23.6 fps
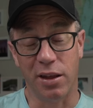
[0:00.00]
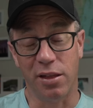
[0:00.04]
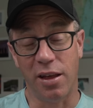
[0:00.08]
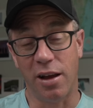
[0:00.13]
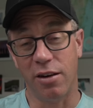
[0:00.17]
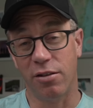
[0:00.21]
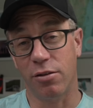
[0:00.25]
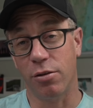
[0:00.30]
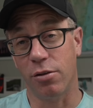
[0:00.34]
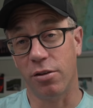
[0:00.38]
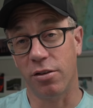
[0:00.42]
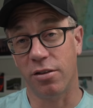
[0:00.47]

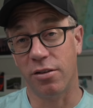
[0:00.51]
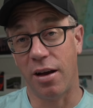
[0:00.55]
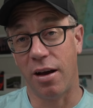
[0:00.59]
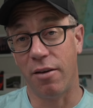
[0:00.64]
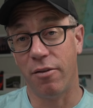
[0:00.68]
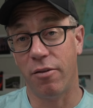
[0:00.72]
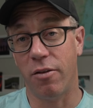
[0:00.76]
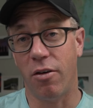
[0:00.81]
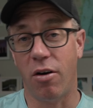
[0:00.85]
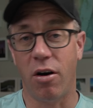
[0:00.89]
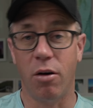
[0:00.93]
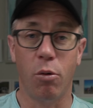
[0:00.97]
that sort of
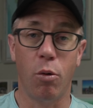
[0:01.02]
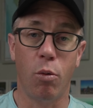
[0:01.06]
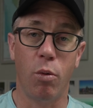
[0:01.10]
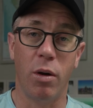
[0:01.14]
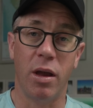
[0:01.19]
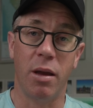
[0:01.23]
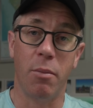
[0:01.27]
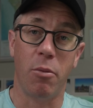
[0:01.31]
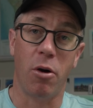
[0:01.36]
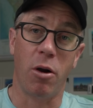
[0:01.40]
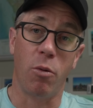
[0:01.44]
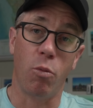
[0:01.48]
stuff, I will
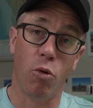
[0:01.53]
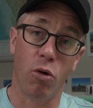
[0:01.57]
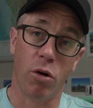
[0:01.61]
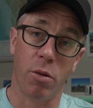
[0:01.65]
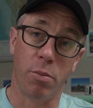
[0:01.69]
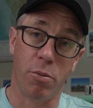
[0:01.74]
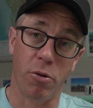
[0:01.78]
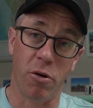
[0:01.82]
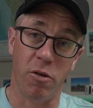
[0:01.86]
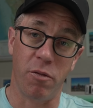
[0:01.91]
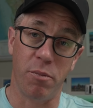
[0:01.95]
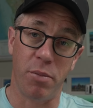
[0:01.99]
wear my
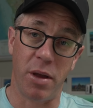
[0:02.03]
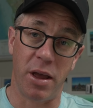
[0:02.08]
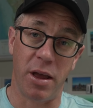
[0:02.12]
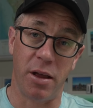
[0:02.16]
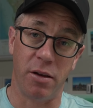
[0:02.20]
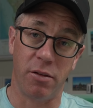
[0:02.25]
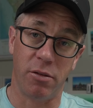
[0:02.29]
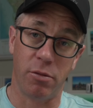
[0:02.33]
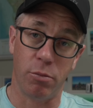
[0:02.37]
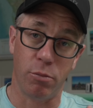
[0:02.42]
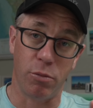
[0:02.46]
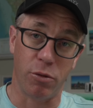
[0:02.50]
waterproof
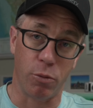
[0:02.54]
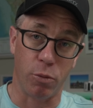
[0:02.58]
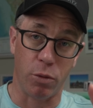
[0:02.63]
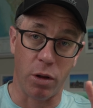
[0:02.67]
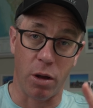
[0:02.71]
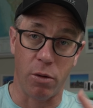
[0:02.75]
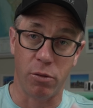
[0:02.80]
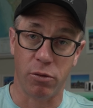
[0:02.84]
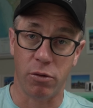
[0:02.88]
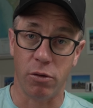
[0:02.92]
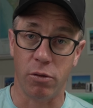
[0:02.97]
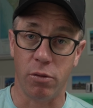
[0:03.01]
pants, which we'll
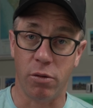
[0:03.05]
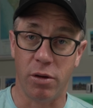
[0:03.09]
go into